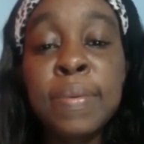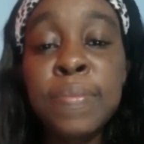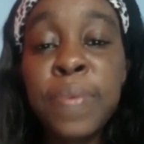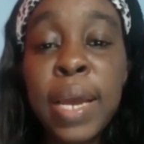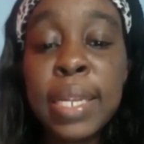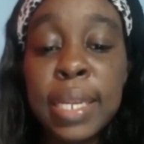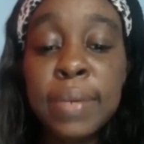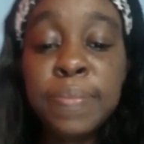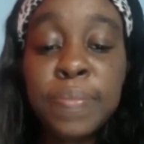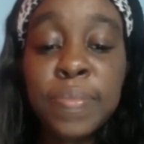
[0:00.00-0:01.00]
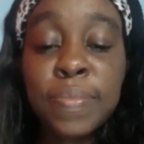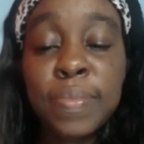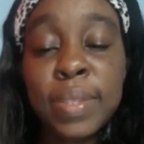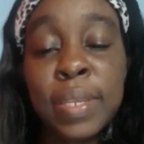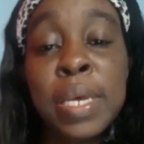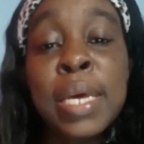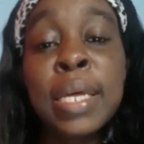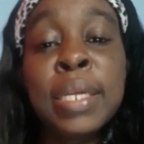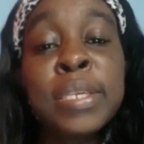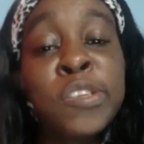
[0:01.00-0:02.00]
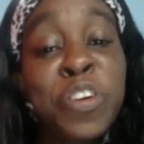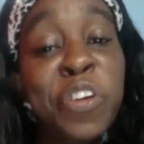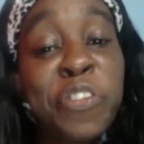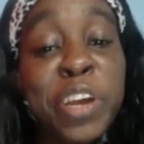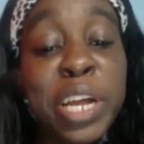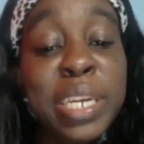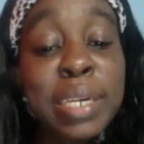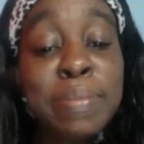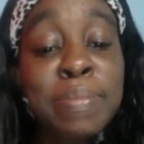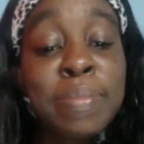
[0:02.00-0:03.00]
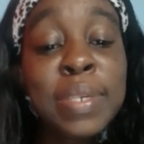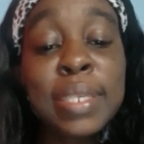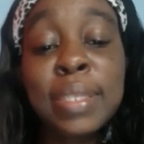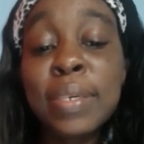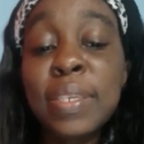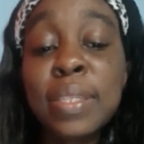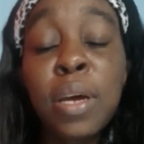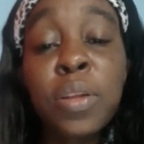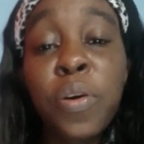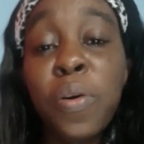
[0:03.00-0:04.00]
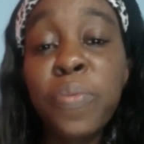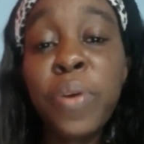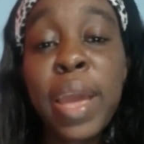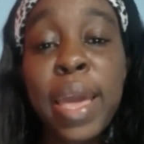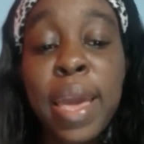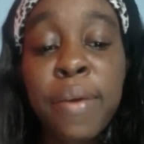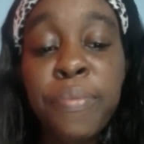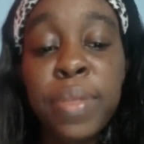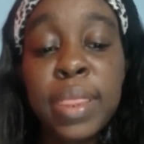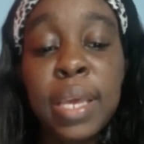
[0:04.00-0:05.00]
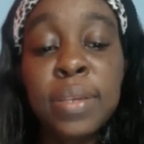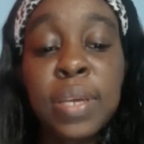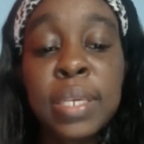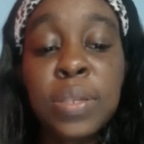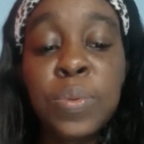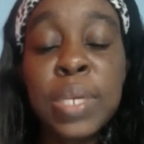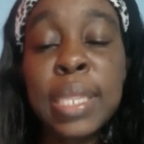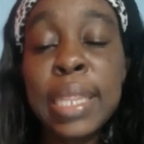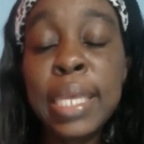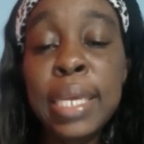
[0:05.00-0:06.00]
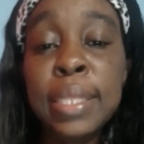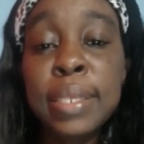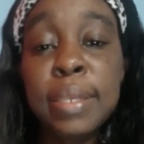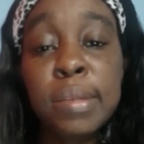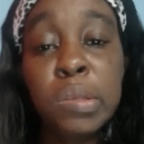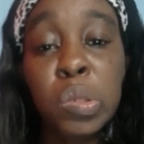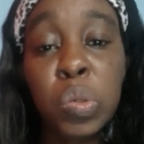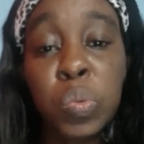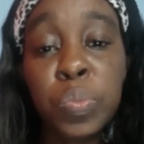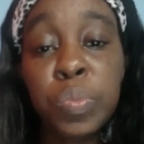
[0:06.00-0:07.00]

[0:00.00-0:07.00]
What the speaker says: Finally, the curriculum does not cover everything a student needs to know.